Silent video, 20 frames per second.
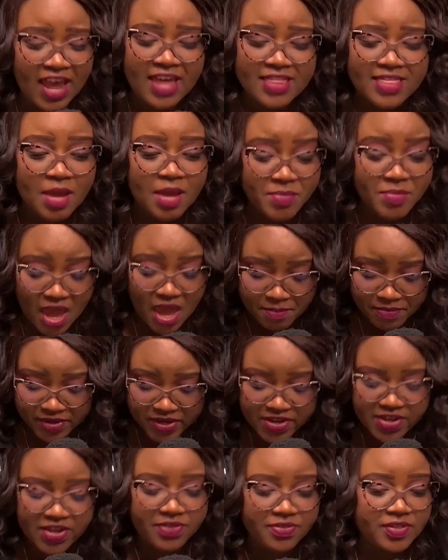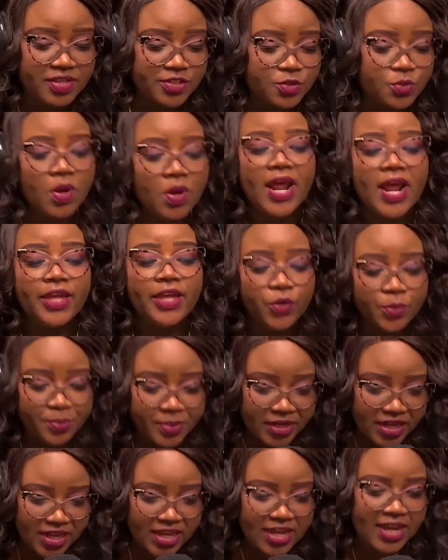That me, I'm bringing this. What are you
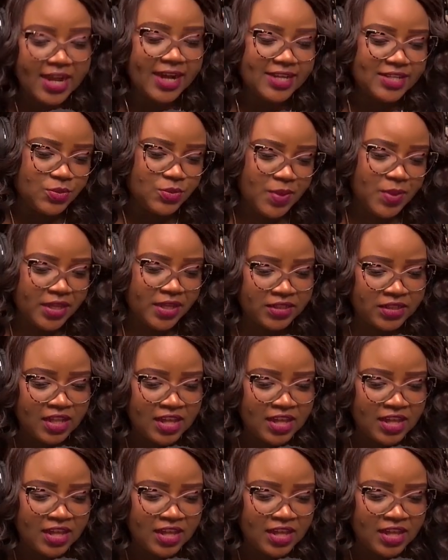bringing as well?